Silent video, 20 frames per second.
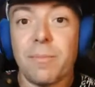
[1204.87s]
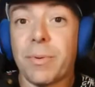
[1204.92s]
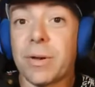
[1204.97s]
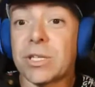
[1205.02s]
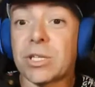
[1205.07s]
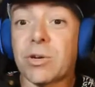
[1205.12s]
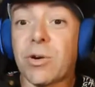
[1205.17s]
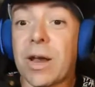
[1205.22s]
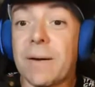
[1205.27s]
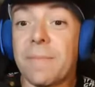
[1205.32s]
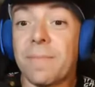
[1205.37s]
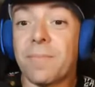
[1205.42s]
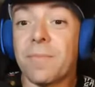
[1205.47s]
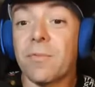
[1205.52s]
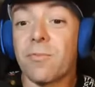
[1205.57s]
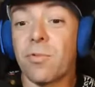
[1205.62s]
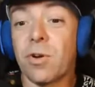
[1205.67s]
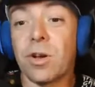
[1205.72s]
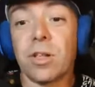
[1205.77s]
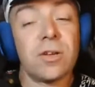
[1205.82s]
But it's great.
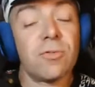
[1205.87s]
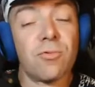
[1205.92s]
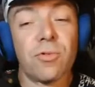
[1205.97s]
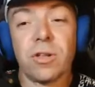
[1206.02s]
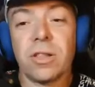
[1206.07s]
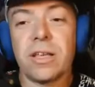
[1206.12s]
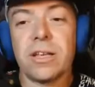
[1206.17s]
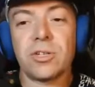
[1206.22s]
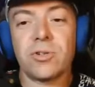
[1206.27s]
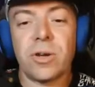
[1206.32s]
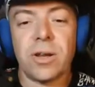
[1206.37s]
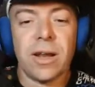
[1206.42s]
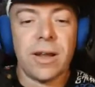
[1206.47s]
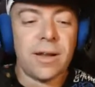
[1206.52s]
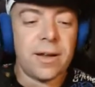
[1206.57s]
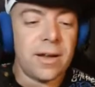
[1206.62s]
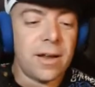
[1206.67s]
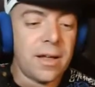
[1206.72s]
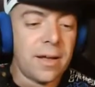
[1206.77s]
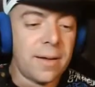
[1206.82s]
Really, really enjoyed it.
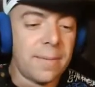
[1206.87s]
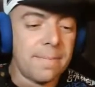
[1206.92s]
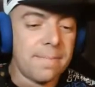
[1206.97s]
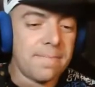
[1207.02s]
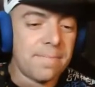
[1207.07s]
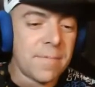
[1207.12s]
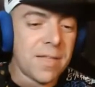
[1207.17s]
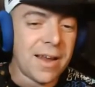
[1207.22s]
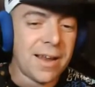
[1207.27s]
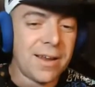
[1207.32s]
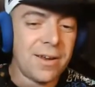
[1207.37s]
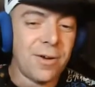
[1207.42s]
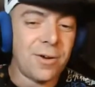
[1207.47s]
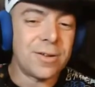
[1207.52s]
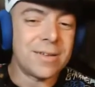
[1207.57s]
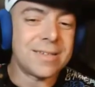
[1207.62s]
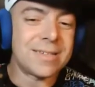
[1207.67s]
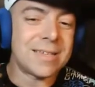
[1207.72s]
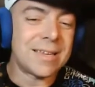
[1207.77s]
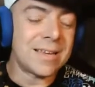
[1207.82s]
And I know
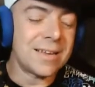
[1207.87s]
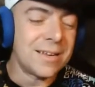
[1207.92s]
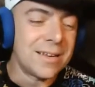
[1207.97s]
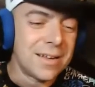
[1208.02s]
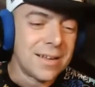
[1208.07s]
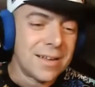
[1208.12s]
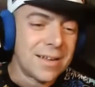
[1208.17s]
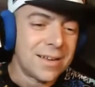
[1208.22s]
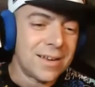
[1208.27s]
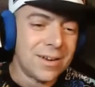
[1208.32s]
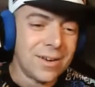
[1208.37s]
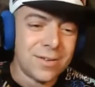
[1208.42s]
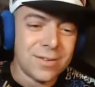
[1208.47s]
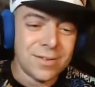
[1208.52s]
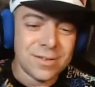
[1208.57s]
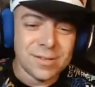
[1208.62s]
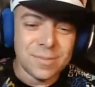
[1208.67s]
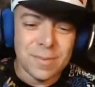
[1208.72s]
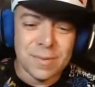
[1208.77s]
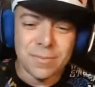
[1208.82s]

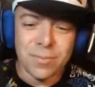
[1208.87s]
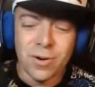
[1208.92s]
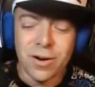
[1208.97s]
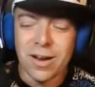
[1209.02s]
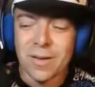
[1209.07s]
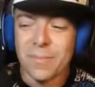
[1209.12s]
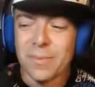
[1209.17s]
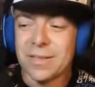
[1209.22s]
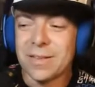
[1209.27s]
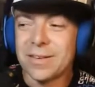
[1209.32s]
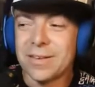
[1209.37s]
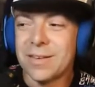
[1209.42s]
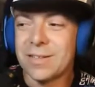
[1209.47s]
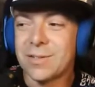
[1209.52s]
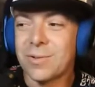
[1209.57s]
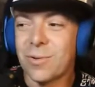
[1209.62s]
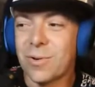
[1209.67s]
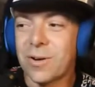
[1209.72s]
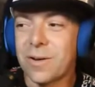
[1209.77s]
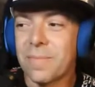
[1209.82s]
it's been brought up in the
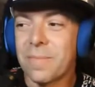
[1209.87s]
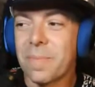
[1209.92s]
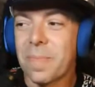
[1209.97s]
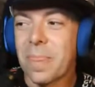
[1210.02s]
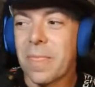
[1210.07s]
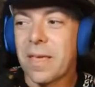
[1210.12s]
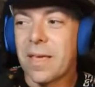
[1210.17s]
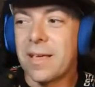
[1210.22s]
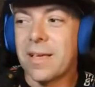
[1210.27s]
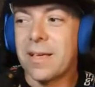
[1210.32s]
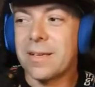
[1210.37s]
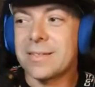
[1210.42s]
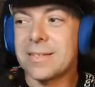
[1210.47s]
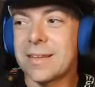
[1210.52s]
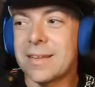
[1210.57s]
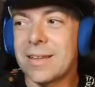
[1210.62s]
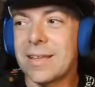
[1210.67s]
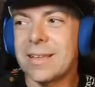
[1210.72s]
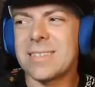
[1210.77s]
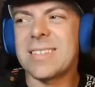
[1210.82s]
Discord. Is
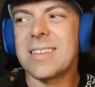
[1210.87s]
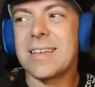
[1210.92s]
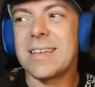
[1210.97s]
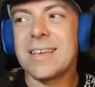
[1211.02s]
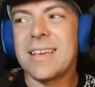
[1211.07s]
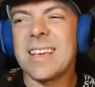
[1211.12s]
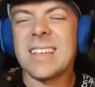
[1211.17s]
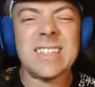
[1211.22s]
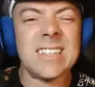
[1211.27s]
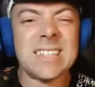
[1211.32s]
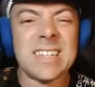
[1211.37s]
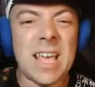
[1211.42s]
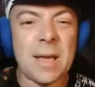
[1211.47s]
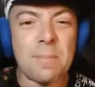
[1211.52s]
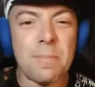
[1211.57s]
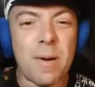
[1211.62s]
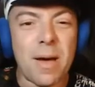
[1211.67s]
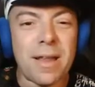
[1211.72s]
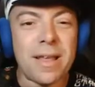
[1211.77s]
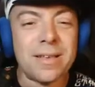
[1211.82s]

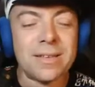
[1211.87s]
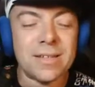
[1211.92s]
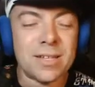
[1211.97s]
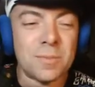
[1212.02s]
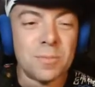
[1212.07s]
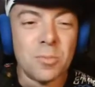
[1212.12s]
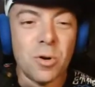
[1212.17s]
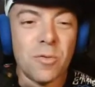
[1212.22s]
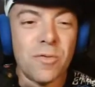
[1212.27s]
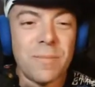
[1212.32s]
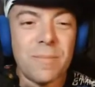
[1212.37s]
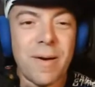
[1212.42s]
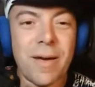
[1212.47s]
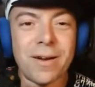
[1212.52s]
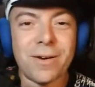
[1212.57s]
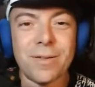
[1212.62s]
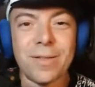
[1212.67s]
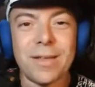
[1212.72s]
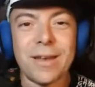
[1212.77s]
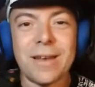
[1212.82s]
this movie
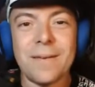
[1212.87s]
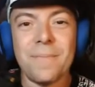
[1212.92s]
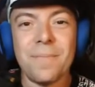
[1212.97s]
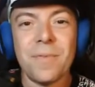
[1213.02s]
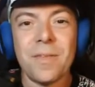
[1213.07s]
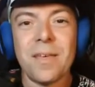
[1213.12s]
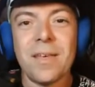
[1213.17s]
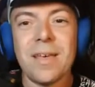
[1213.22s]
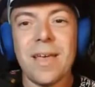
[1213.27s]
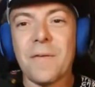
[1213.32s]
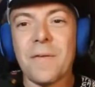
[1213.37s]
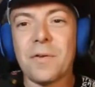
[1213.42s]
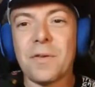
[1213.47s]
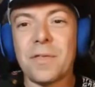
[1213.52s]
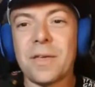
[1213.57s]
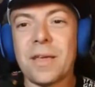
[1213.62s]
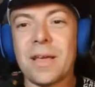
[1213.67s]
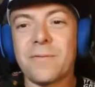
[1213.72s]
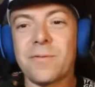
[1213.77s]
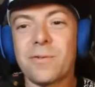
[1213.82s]
better than
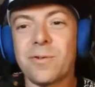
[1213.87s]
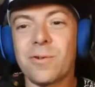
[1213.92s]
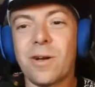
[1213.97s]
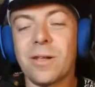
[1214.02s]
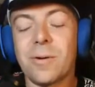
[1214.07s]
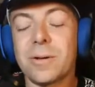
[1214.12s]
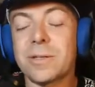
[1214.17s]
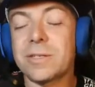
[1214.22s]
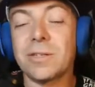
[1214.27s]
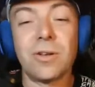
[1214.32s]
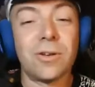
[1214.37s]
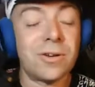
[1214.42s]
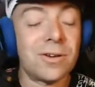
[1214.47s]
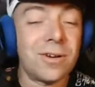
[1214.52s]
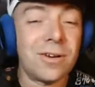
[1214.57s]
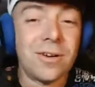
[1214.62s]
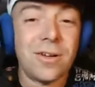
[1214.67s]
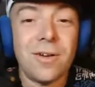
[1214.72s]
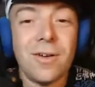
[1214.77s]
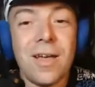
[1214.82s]
Everything Everywhere All at Once?
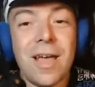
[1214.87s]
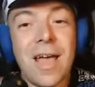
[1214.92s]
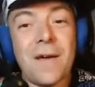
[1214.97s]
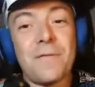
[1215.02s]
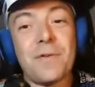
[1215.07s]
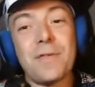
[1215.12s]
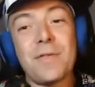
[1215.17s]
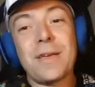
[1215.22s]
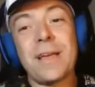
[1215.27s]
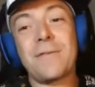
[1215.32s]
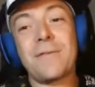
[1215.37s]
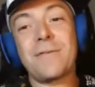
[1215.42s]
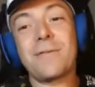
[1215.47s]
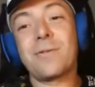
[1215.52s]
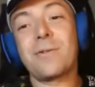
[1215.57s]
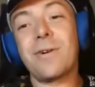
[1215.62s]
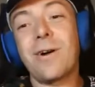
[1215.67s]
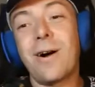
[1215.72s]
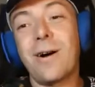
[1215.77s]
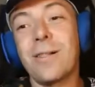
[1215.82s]
No. Everything
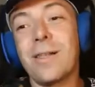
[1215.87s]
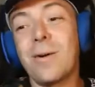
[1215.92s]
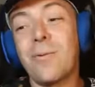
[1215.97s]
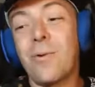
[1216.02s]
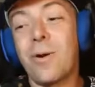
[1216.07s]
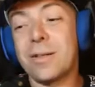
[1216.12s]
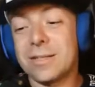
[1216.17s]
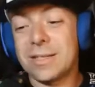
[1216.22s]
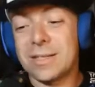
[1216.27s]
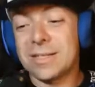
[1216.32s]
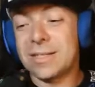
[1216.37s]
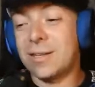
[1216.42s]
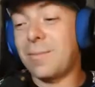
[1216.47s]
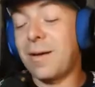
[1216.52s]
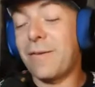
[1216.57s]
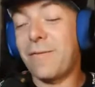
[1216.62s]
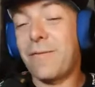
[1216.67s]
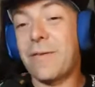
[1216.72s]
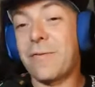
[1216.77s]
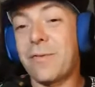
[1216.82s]
Everywhere All at Once is still
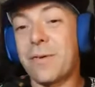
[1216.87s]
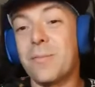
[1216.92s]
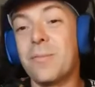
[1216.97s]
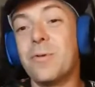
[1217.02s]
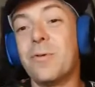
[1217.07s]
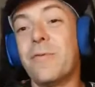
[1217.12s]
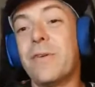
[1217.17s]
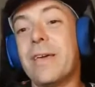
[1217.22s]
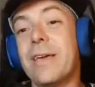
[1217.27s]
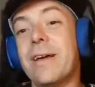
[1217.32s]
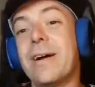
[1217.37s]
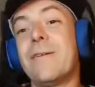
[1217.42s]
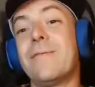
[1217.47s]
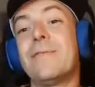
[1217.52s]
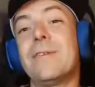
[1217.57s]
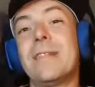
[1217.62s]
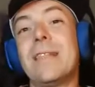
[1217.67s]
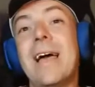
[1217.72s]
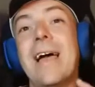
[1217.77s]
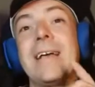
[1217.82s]
my favorite movie of
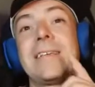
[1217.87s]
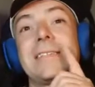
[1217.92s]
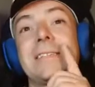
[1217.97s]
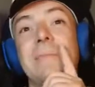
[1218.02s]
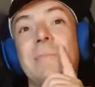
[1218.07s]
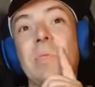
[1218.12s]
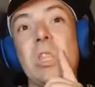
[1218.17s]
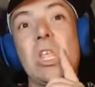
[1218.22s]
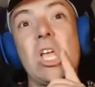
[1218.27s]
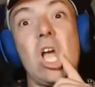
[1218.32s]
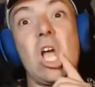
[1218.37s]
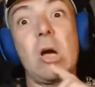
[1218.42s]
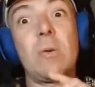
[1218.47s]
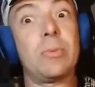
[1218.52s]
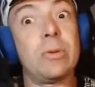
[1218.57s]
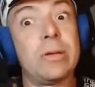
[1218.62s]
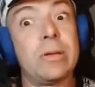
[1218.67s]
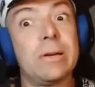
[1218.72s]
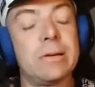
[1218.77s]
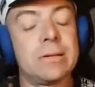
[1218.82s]
the last
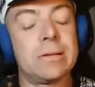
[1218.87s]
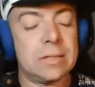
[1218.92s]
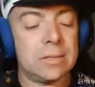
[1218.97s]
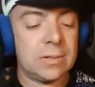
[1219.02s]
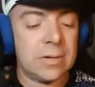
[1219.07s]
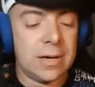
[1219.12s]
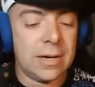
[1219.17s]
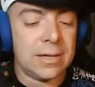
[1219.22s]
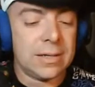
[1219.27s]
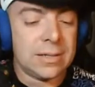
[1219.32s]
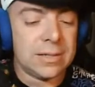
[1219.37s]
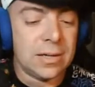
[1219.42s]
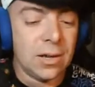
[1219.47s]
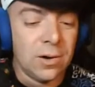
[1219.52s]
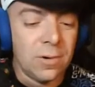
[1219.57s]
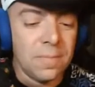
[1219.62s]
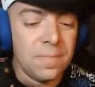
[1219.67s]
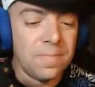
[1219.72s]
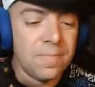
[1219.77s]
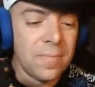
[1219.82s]
couple of years, right?
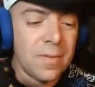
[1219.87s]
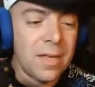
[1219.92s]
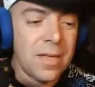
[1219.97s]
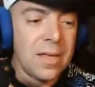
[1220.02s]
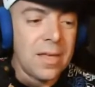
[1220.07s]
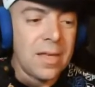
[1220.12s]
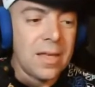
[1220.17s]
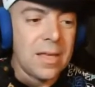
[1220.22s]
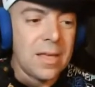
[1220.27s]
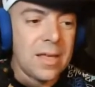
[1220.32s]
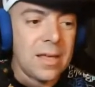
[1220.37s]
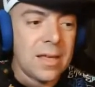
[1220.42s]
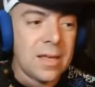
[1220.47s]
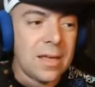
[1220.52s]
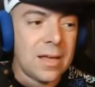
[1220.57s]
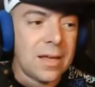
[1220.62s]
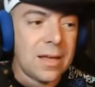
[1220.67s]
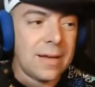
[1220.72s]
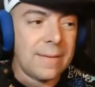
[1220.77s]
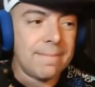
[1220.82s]
So
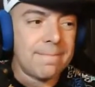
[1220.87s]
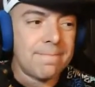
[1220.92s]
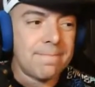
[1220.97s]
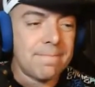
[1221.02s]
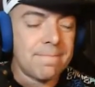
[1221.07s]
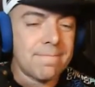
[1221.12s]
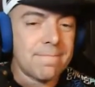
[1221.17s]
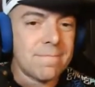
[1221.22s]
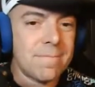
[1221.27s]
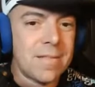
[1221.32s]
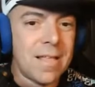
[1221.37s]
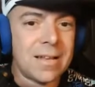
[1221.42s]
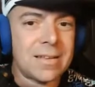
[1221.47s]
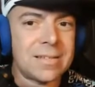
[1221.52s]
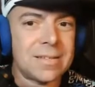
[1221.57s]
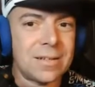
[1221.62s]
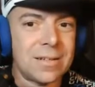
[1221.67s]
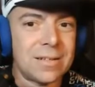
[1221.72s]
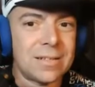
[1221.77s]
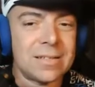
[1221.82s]
that's
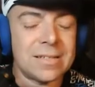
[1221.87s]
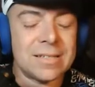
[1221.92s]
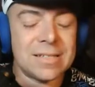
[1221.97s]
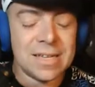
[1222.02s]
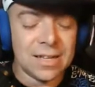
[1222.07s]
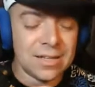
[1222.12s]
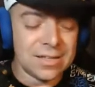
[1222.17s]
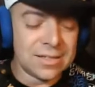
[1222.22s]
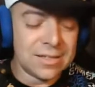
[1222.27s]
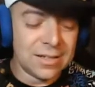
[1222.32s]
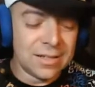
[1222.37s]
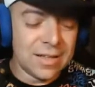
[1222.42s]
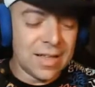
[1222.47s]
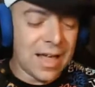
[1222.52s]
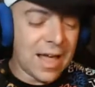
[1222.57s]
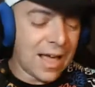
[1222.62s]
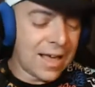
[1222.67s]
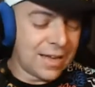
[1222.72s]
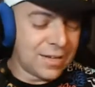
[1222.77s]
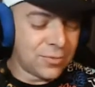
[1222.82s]
still the
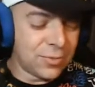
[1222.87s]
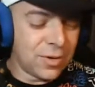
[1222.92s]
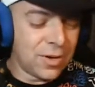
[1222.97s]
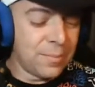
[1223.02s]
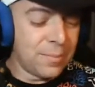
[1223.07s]
highest one.